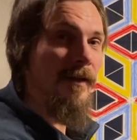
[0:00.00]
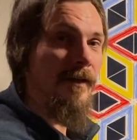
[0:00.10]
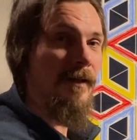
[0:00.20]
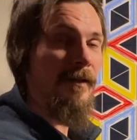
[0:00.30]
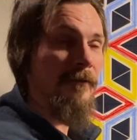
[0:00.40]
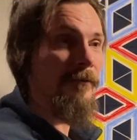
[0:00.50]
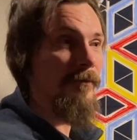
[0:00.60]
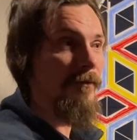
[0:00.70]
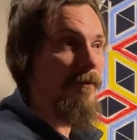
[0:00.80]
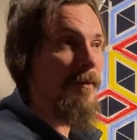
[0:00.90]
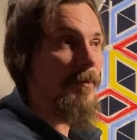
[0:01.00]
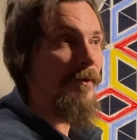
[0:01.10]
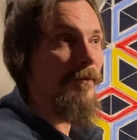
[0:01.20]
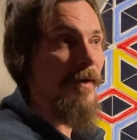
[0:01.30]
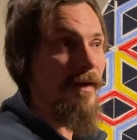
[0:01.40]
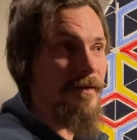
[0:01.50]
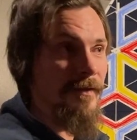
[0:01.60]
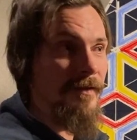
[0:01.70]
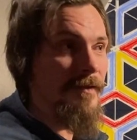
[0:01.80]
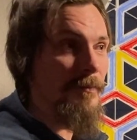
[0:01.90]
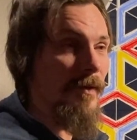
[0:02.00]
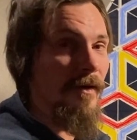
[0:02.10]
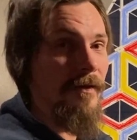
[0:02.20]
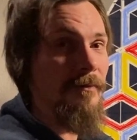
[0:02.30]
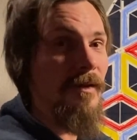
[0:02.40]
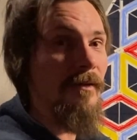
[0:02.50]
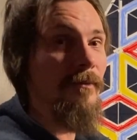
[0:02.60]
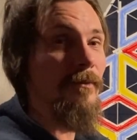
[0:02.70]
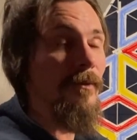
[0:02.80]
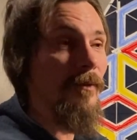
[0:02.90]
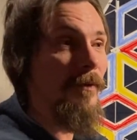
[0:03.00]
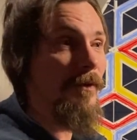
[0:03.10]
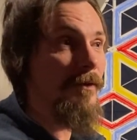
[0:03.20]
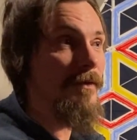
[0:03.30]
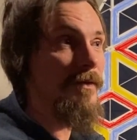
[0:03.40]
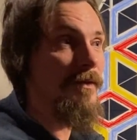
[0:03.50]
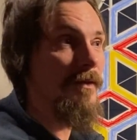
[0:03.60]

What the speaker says: And if the perfectionist part of me ruled,